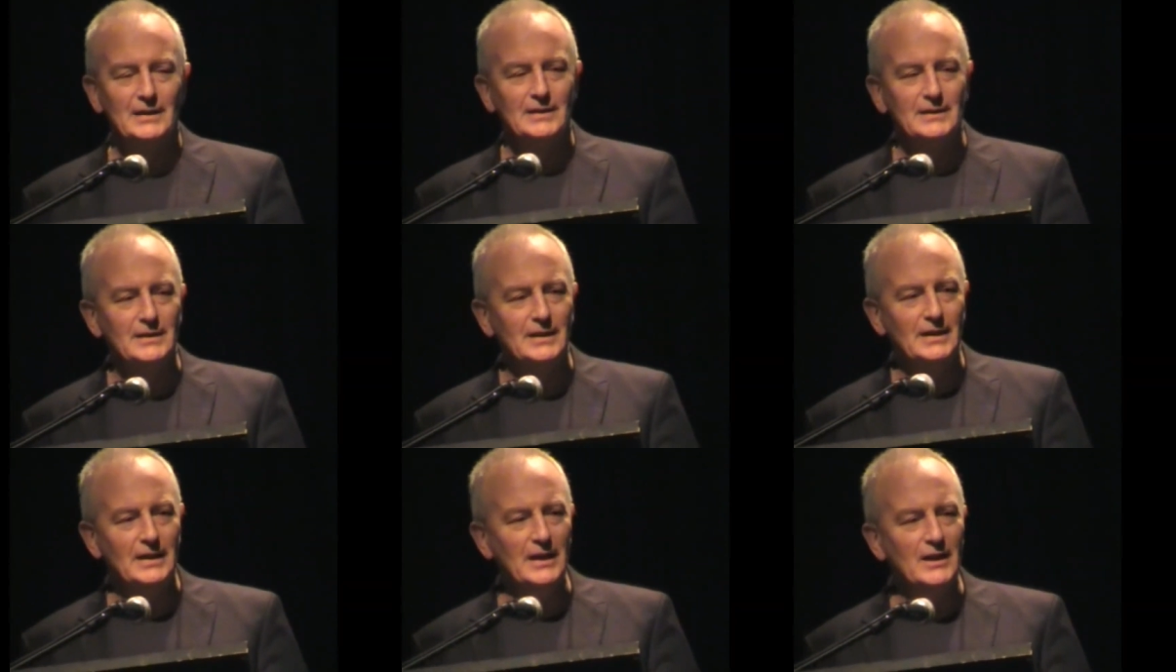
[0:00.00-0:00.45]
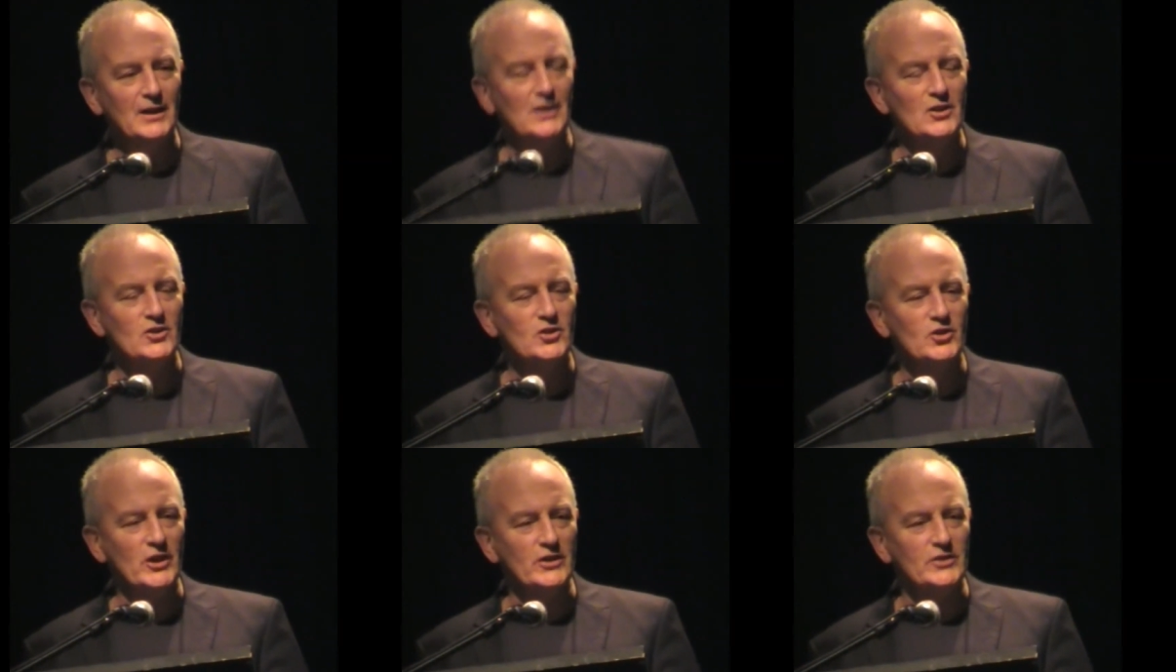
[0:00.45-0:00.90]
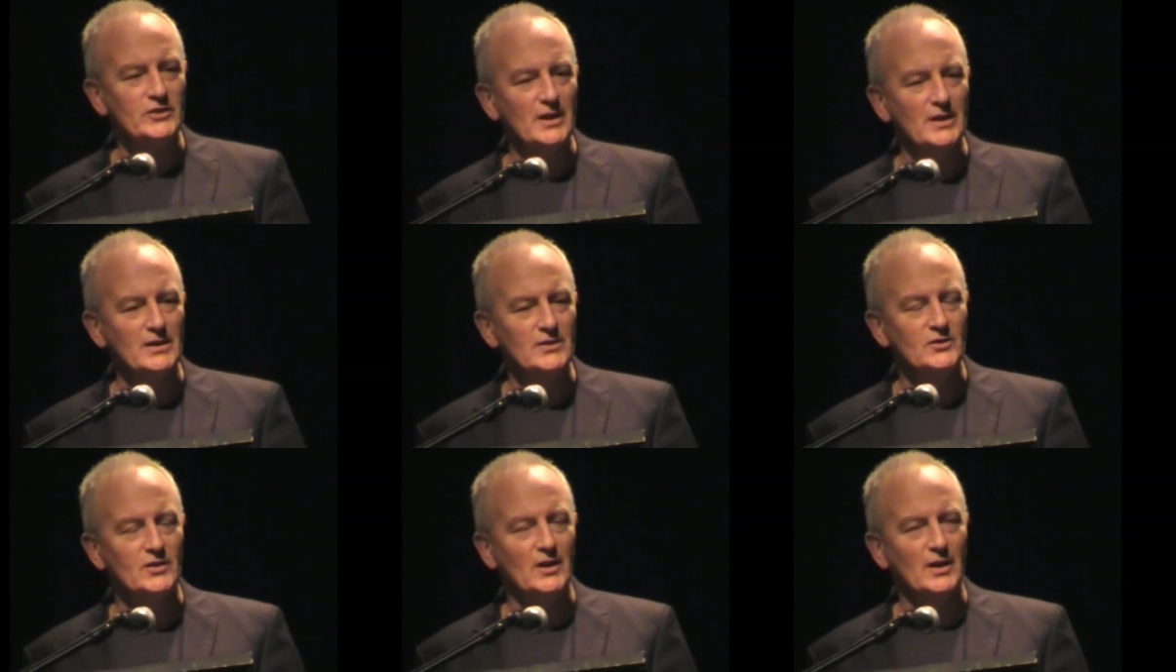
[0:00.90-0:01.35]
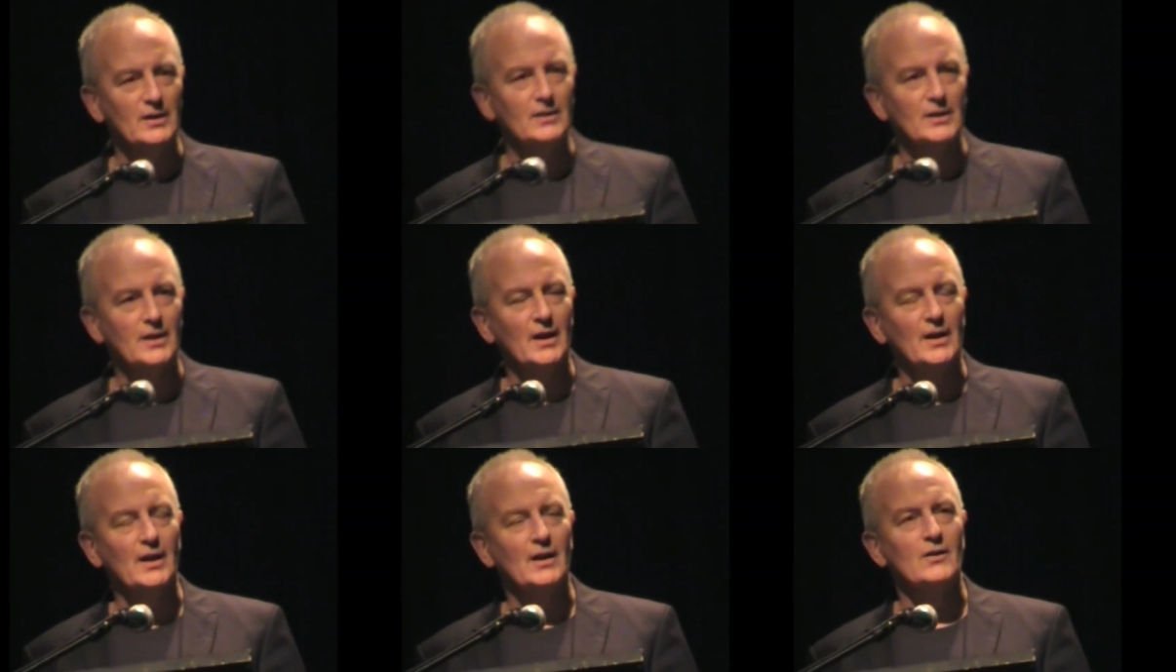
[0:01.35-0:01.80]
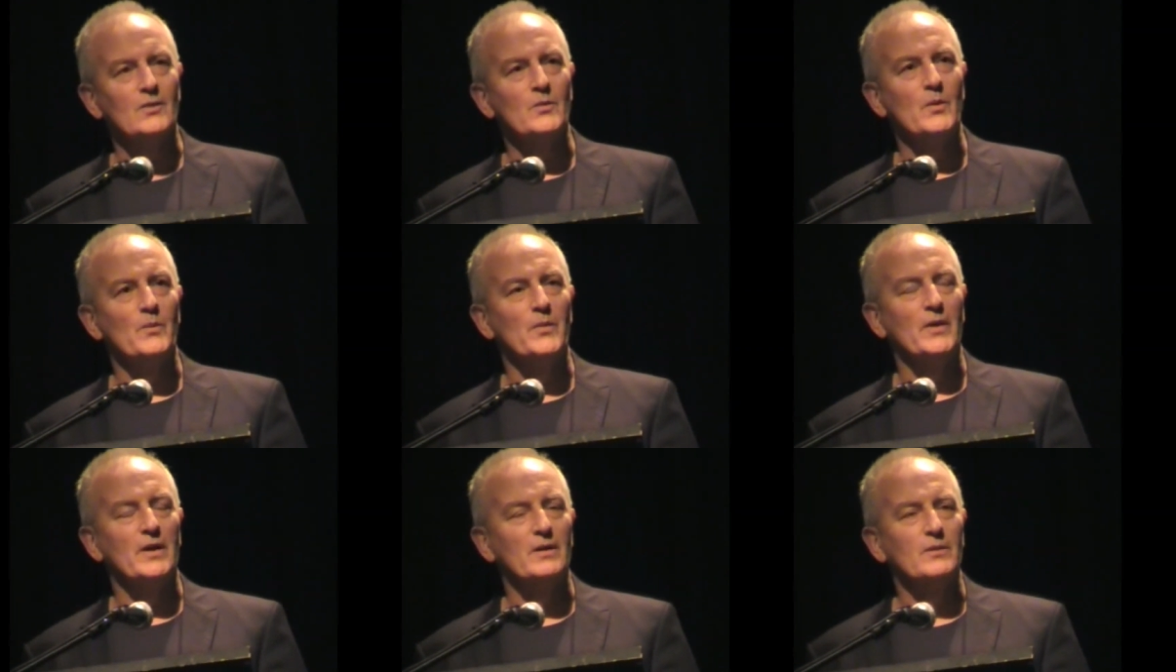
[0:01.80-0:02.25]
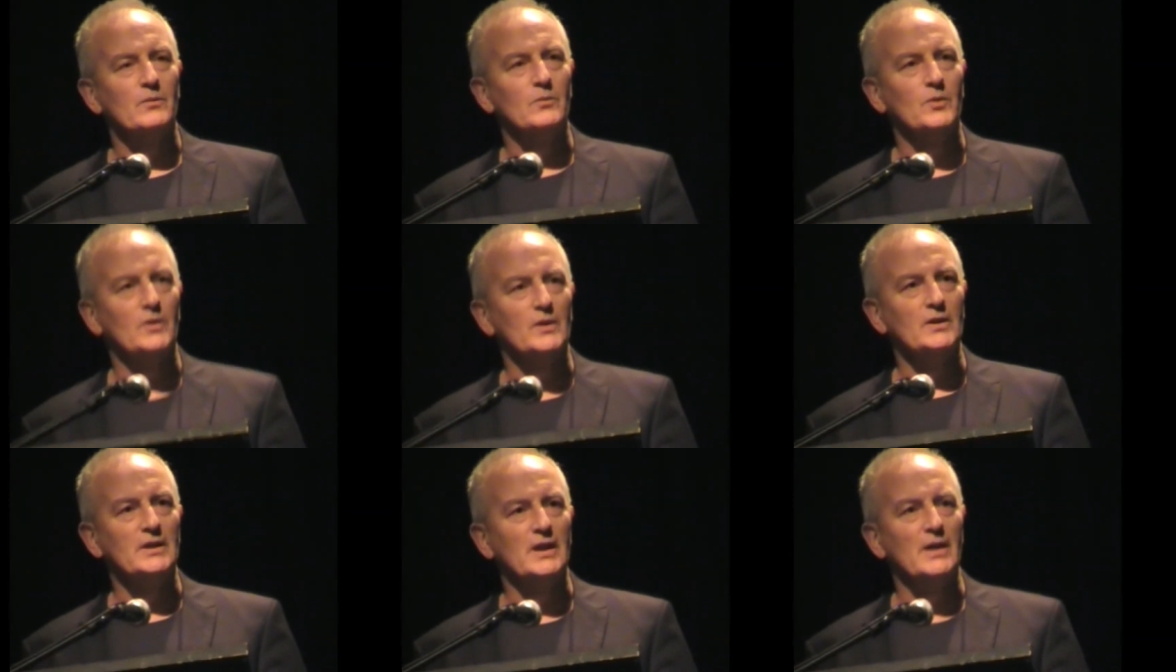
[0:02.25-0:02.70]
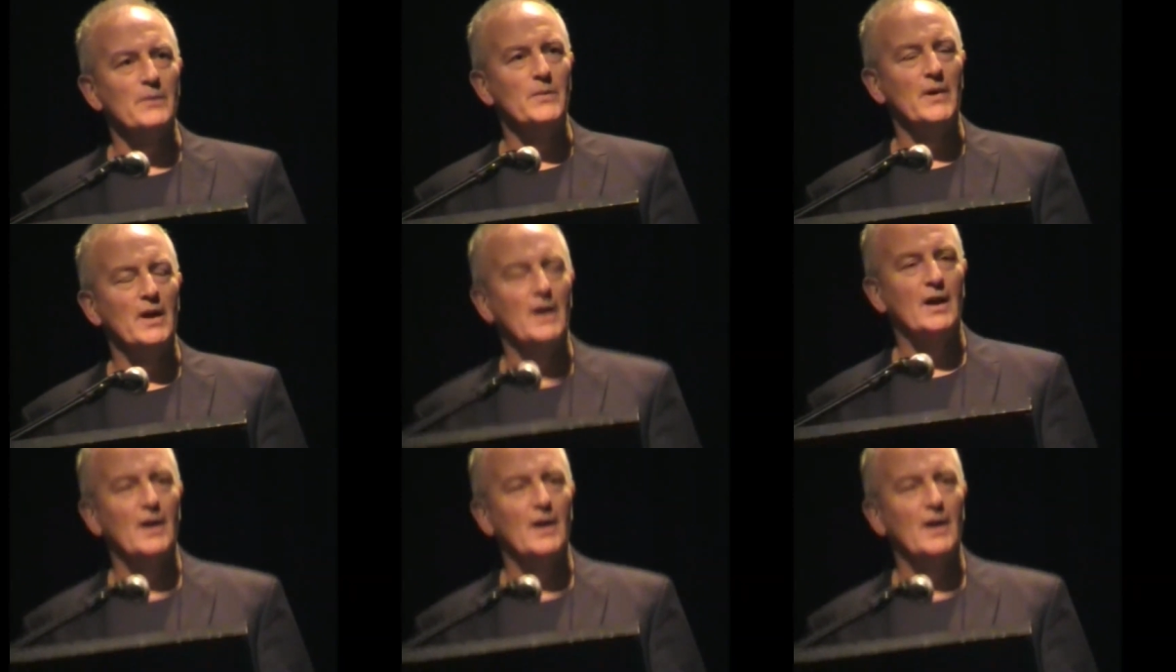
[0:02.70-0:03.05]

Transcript: The English essays then, can I remember one of them?